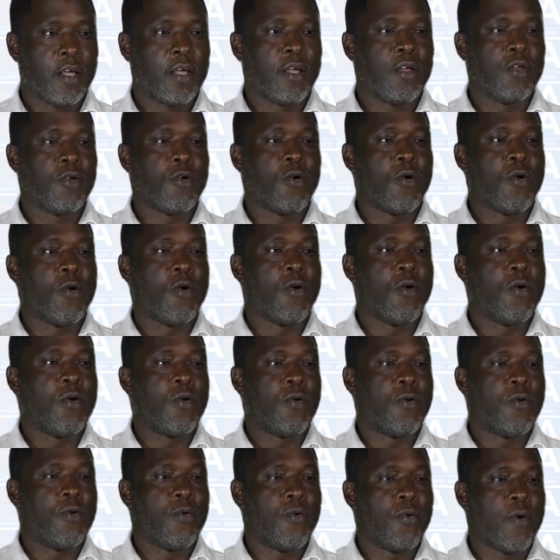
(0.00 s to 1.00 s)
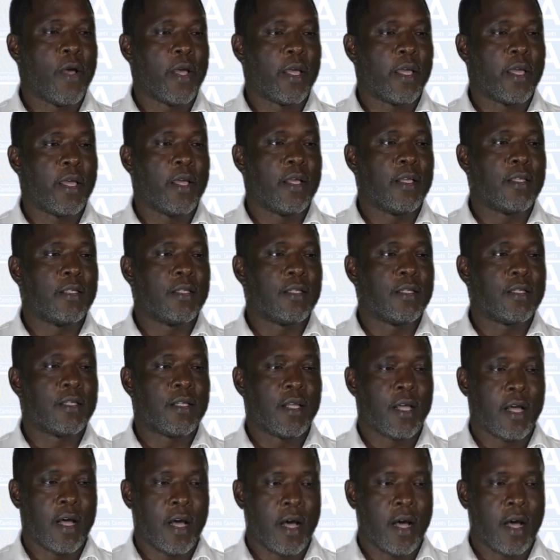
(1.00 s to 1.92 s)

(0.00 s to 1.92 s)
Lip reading: your workings